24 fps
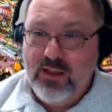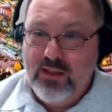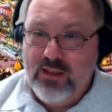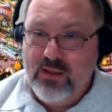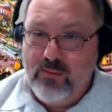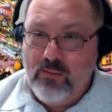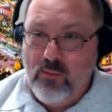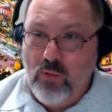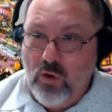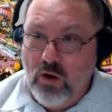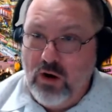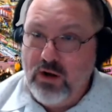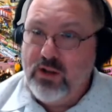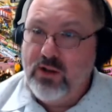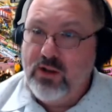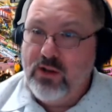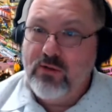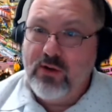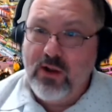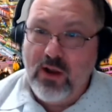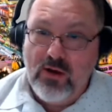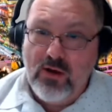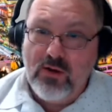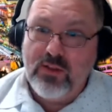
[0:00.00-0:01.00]
the more
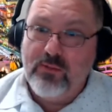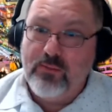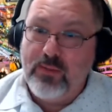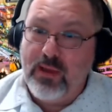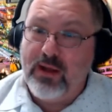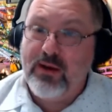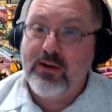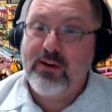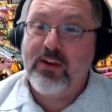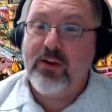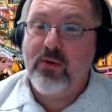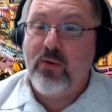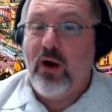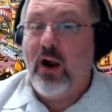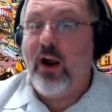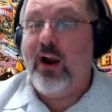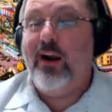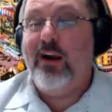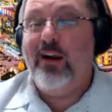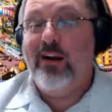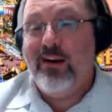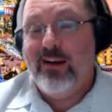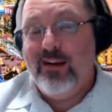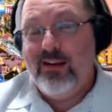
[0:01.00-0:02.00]
you know, the better you
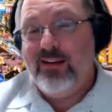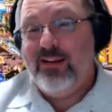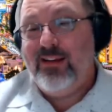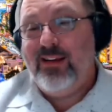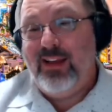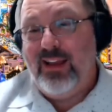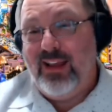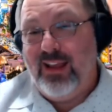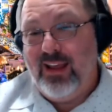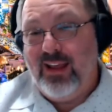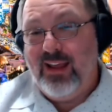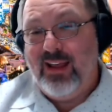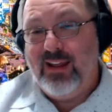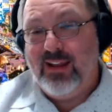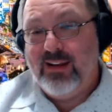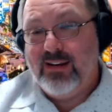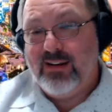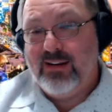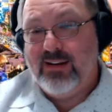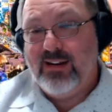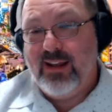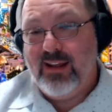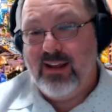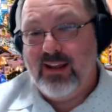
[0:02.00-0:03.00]
are.
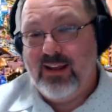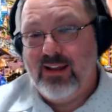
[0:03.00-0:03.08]
And